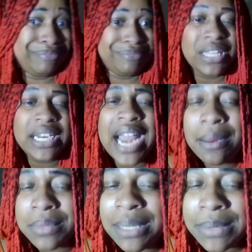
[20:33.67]
The
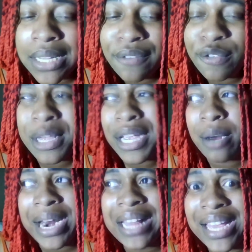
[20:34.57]
name seems a little
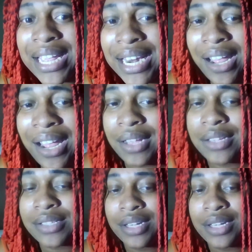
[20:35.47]
familiar, but I think it is.